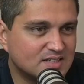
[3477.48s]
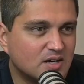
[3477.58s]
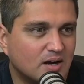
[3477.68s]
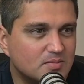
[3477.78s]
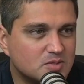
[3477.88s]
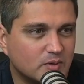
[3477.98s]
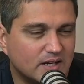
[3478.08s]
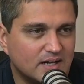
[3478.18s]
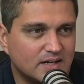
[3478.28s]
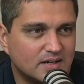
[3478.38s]
the times
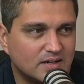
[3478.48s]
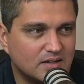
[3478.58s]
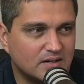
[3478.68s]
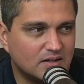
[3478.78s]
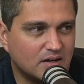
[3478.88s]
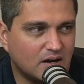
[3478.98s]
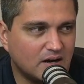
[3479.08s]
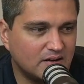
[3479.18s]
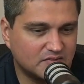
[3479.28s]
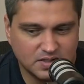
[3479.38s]
where
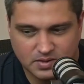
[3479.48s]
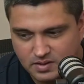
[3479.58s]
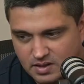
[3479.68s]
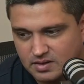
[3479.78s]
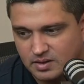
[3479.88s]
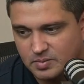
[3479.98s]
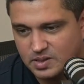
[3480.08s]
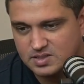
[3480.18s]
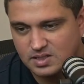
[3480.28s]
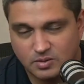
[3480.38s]
I have to do nothing
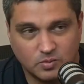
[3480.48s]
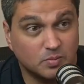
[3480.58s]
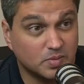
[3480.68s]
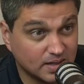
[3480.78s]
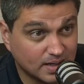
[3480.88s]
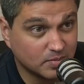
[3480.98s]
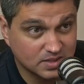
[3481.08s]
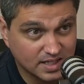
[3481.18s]
because I don't want to burn out my